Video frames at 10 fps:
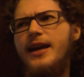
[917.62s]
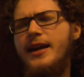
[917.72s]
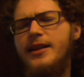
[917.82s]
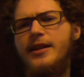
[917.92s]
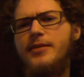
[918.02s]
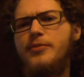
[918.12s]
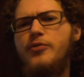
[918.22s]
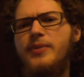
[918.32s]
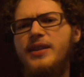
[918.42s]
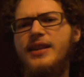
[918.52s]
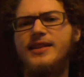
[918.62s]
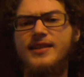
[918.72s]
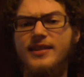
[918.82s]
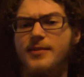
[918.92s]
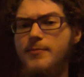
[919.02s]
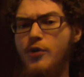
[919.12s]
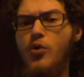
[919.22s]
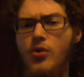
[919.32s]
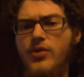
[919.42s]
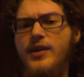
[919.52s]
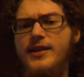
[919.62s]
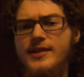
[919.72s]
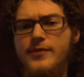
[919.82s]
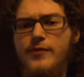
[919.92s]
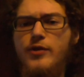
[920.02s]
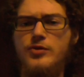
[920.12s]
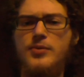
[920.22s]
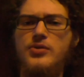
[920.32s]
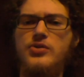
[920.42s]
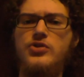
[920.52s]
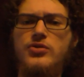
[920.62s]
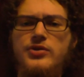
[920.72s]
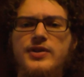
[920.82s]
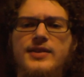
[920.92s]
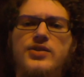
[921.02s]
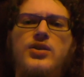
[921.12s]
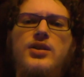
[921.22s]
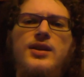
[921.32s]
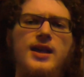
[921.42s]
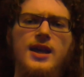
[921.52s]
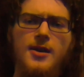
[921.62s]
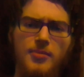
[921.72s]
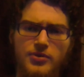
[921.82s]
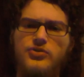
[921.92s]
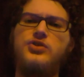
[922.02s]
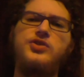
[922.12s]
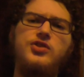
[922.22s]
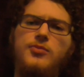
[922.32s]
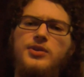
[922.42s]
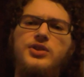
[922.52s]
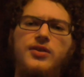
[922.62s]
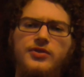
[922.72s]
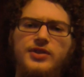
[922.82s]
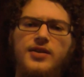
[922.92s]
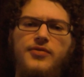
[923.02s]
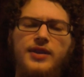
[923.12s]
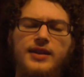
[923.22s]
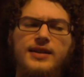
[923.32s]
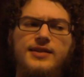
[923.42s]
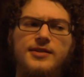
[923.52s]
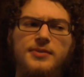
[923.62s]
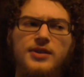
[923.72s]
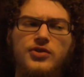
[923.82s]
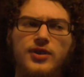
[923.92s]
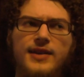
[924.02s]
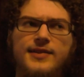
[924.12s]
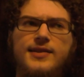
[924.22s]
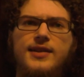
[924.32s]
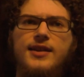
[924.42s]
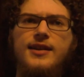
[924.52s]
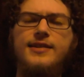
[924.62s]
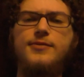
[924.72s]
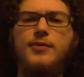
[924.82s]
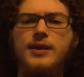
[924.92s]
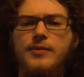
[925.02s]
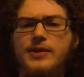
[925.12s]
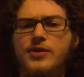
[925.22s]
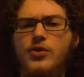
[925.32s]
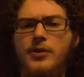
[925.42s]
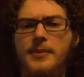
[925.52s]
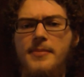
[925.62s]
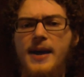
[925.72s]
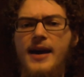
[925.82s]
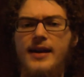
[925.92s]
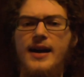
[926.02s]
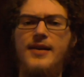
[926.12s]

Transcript: And the movement, and that's like the core things of first-person shooters, so that's good. But there's just so much other stuff that needs to be addressed, and that's what's holding me back.